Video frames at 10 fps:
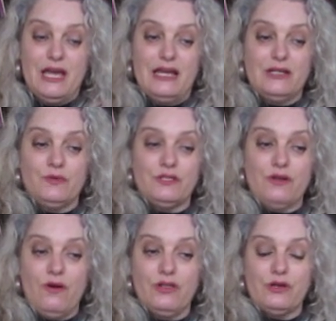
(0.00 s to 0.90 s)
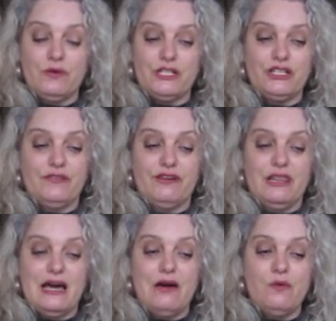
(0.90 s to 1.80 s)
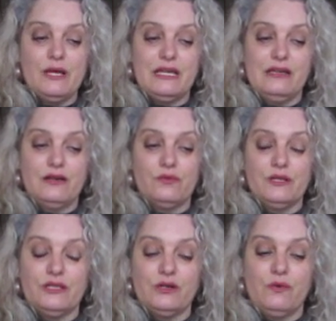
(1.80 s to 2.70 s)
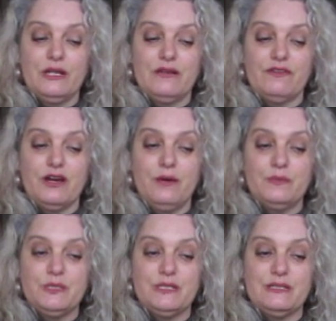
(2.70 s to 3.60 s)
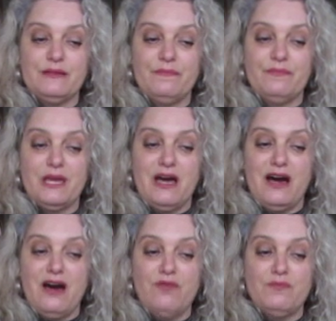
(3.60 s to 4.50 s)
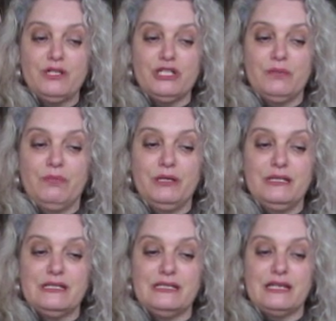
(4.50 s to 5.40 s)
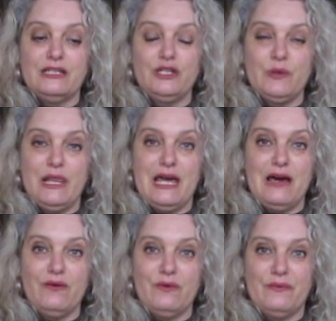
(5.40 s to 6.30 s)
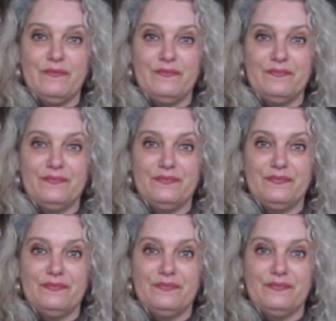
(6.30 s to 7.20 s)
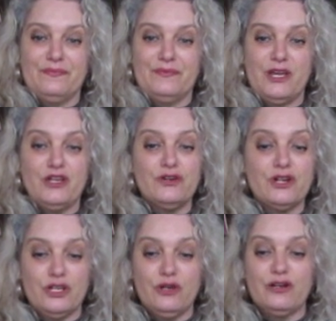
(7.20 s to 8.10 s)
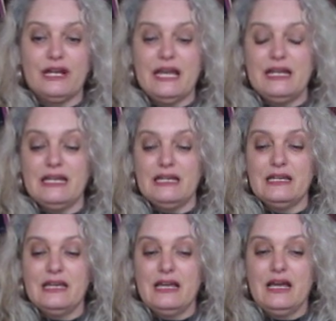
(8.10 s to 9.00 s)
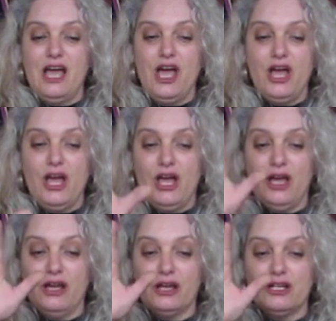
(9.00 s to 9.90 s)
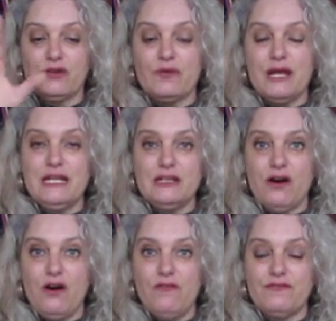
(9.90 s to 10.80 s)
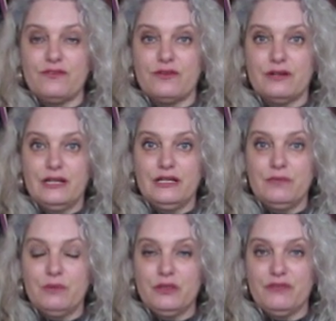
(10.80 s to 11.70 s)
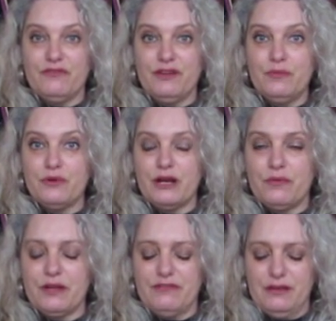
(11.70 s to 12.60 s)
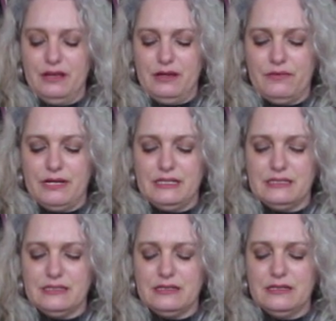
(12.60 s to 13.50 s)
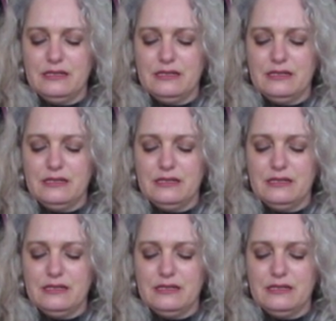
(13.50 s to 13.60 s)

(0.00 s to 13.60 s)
And it was all a question of allowing here with the Queen of Cups. How much abundance can you allow? You're, you're getting a great offer in the month of February, Aries.